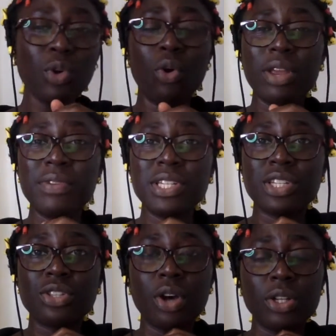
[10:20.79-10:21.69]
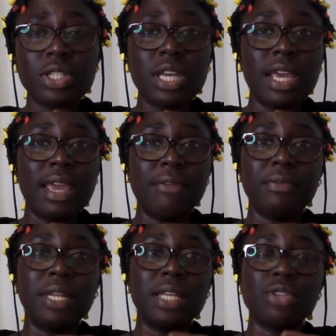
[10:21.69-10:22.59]
or even just thoughts and
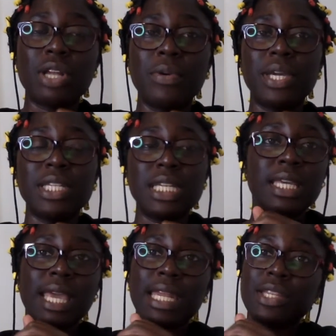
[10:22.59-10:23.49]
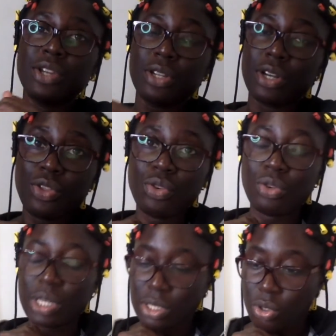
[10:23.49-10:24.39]
feelings so that we can just get each other through
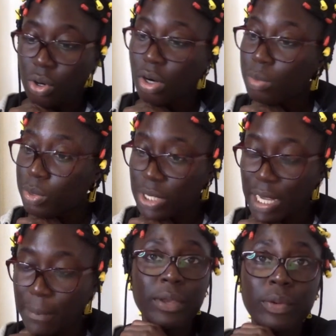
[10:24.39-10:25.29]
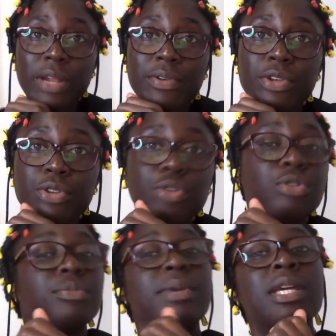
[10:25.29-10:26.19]
this horrible time whatever you
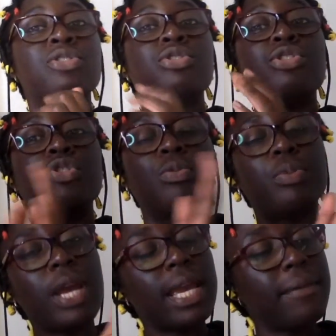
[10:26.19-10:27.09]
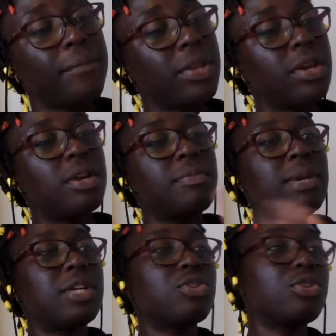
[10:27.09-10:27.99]
do make sure you pray
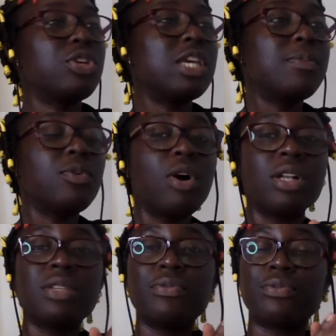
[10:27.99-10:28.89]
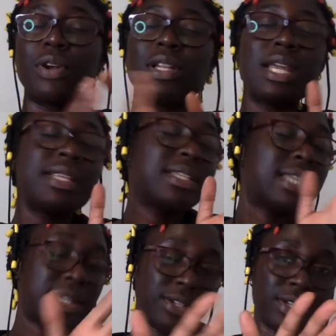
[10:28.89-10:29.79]
make sure you keep god front and
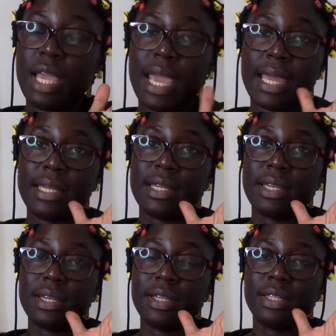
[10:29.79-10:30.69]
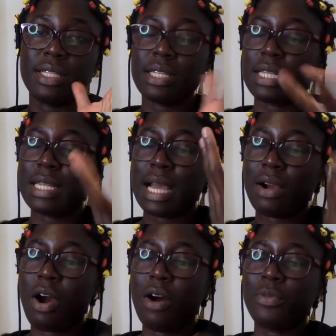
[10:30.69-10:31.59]
center and just let that
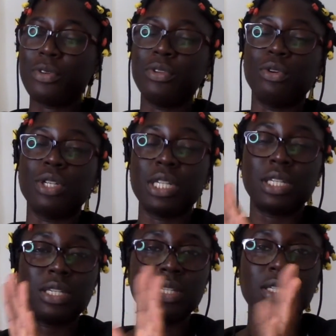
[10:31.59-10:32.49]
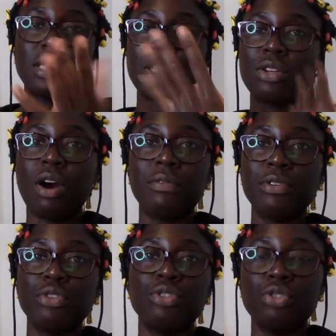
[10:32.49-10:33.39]
calm of the lord just just cover
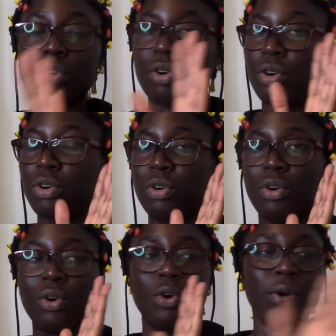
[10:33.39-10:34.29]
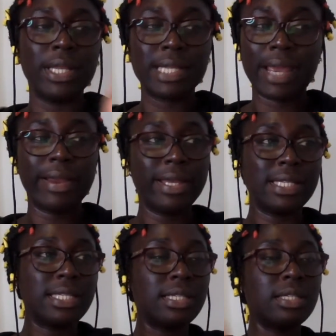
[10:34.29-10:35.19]
your whole entire
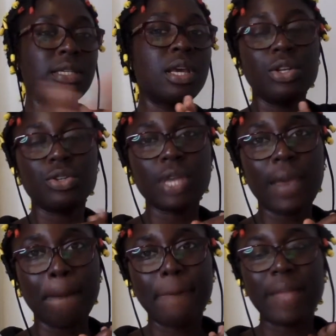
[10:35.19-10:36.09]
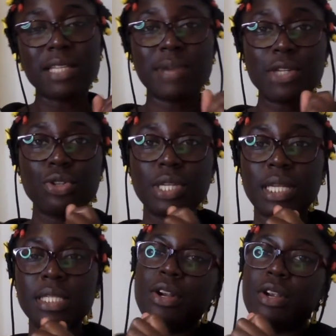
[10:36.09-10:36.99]
existence so yeah that's my two
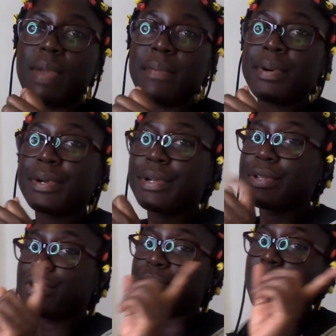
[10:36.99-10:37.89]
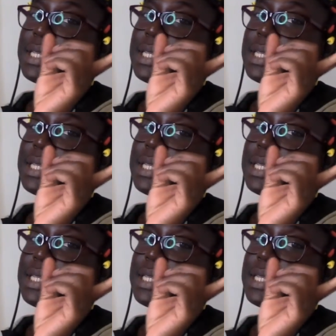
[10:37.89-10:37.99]
cents remember to make